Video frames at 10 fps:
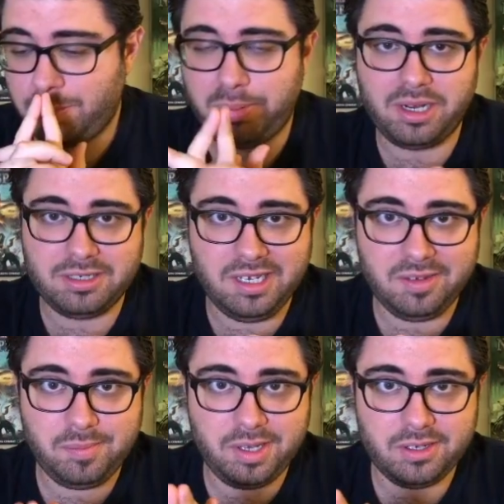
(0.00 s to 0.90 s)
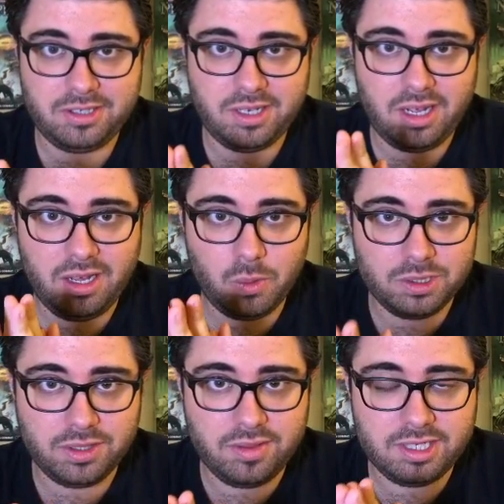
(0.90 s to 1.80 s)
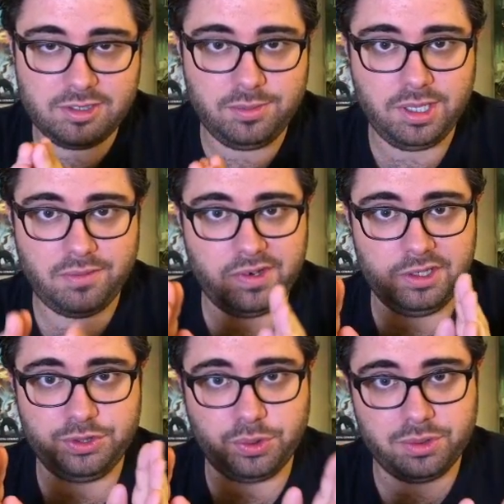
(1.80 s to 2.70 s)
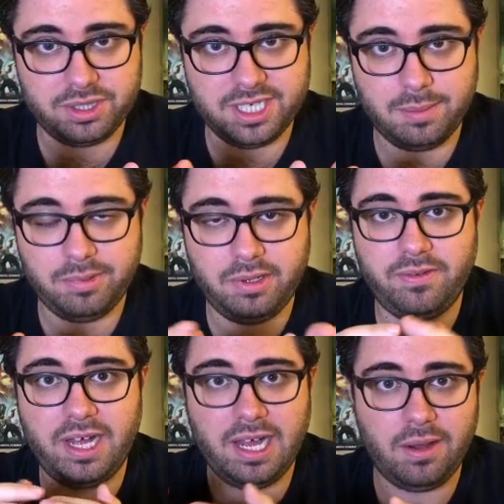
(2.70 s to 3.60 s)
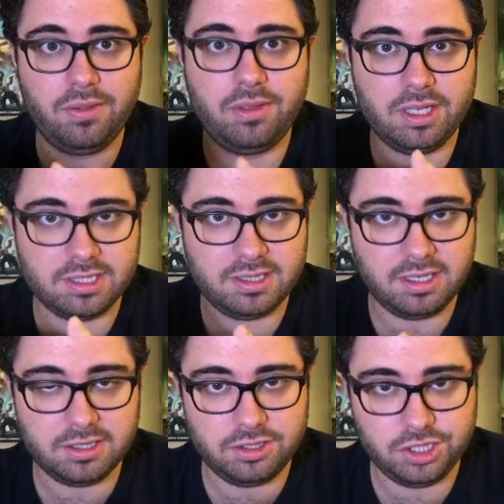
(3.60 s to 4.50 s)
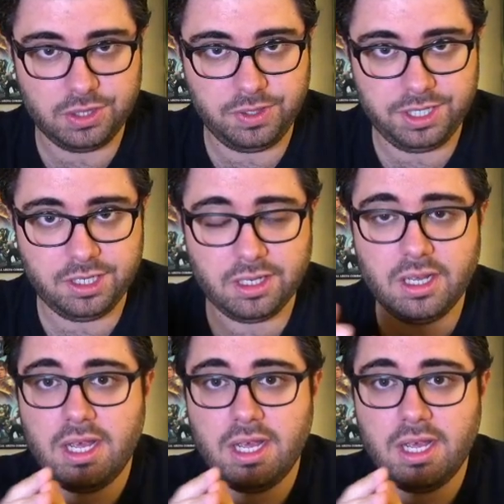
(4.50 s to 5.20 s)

partly because I wanted this to be a very short example of how these things are generated.